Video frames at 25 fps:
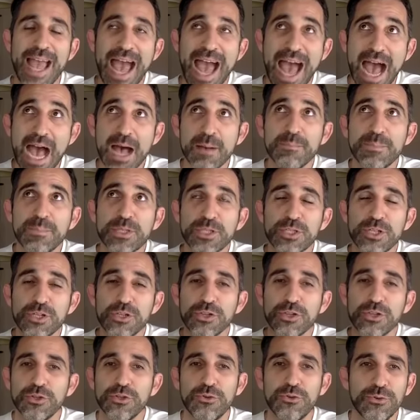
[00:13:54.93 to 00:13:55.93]

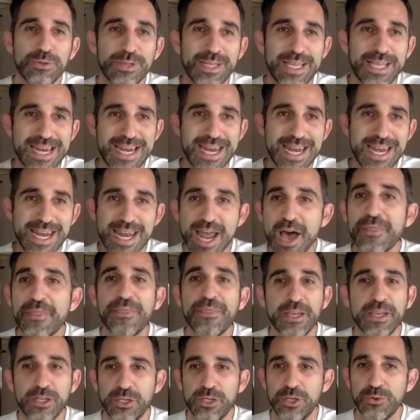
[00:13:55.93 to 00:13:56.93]
absolutely
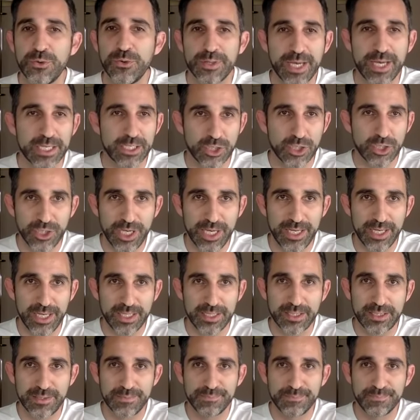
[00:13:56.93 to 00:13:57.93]
nothing to do with
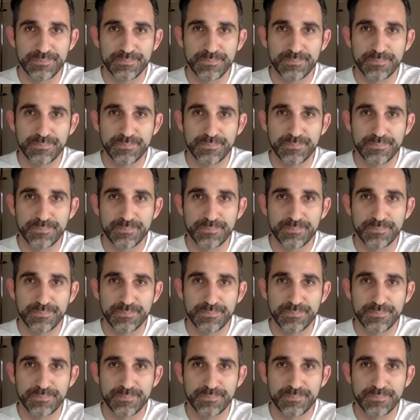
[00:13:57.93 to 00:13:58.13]
Isagenix.